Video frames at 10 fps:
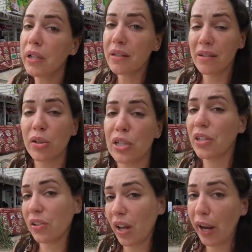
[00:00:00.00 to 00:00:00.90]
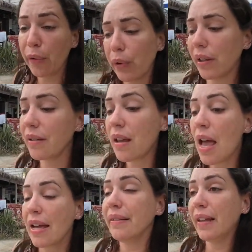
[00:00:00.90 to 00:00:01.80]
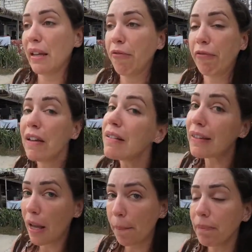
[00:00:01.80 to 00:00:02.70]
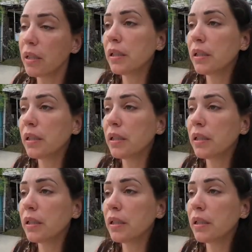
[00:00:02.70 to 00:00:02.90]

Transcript: in certain areas they feed them